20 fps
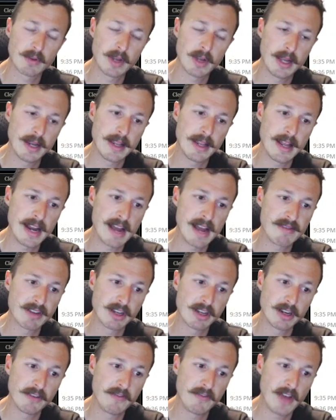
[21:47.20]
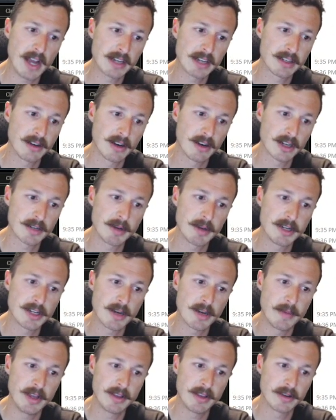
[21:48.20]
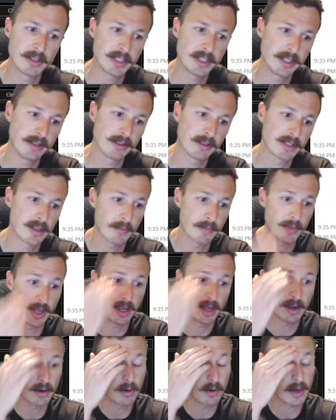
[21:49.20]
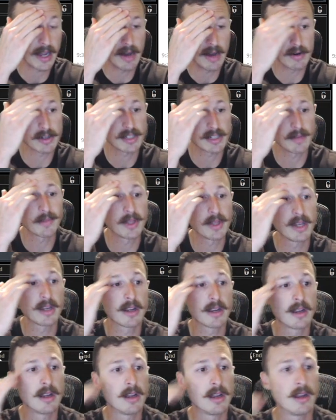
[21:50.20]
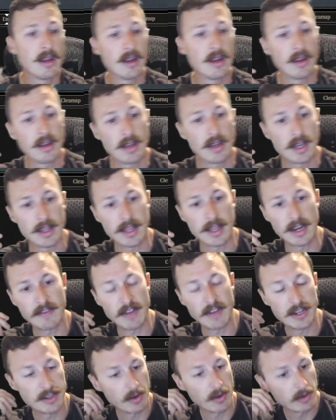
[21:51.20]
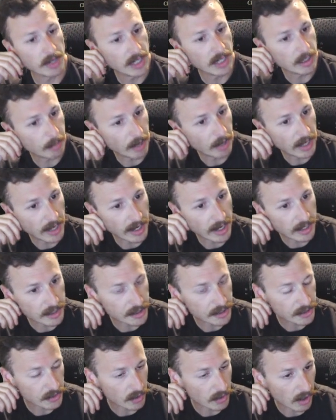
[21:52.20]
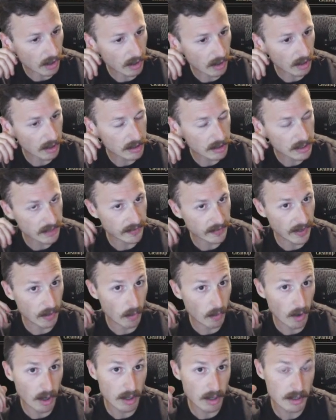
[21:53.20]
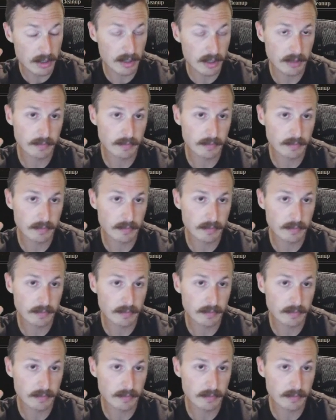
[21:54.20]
and then have a good effect, and Archmage Charm either steal something or counter something. And then if I don't need to play it, I can just draw cards if I want.